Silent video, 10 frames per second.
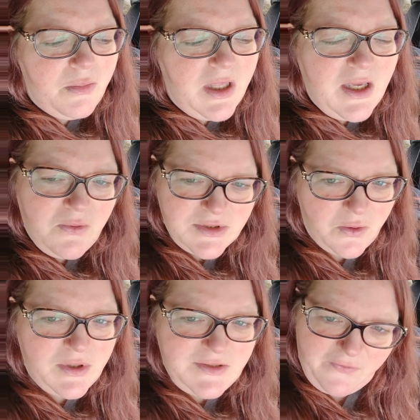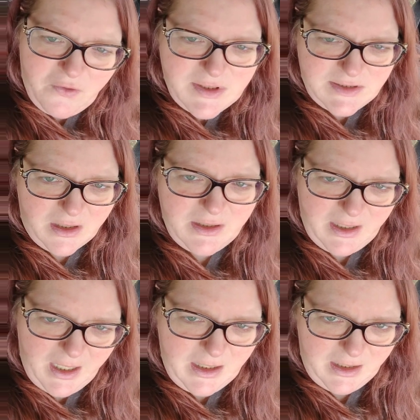he was always focused on the
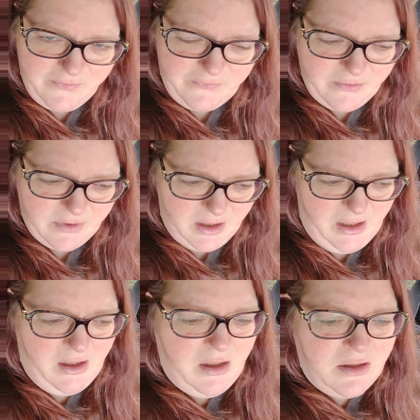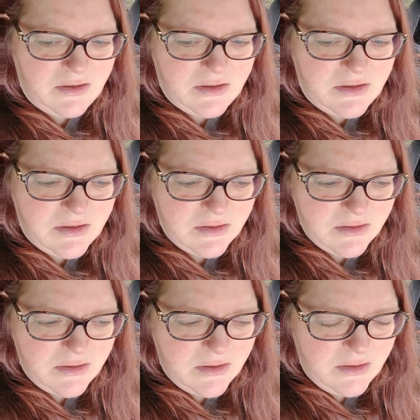negative, and
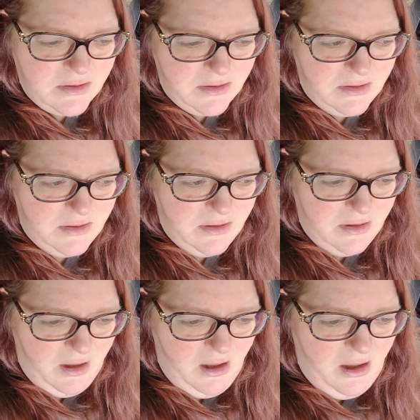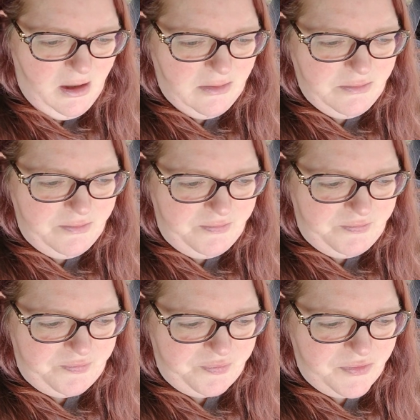um,
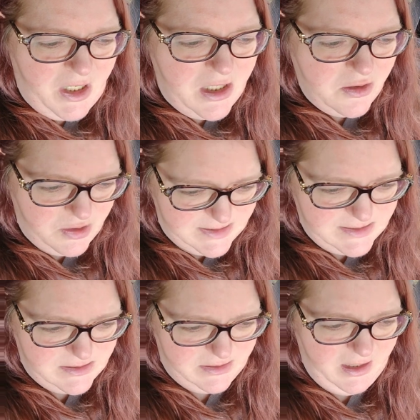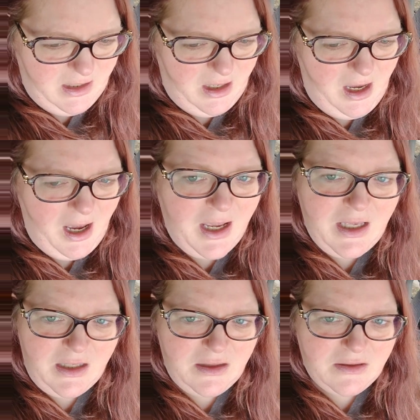I noticed that
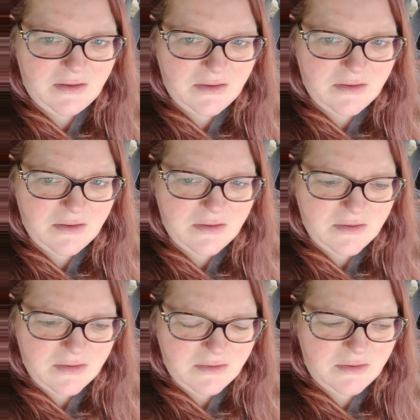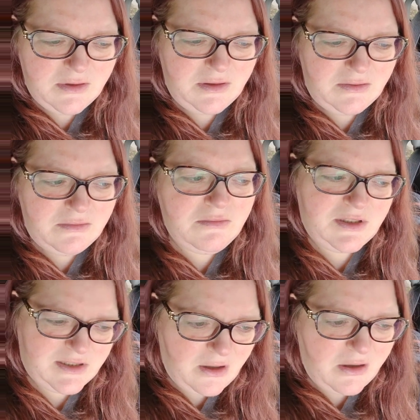I
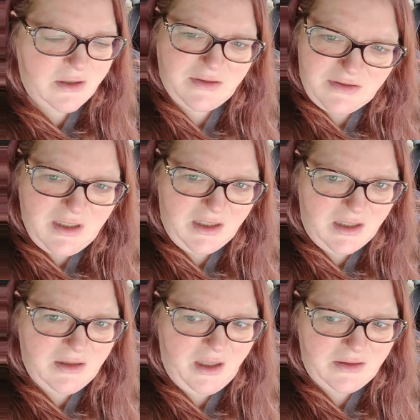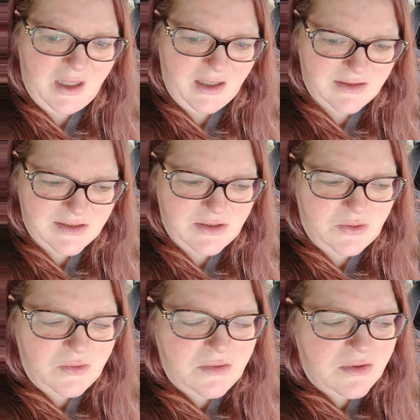started thinking like that
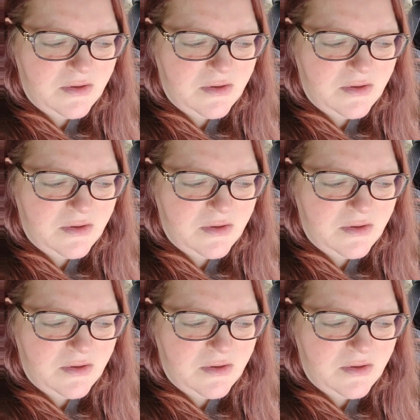too,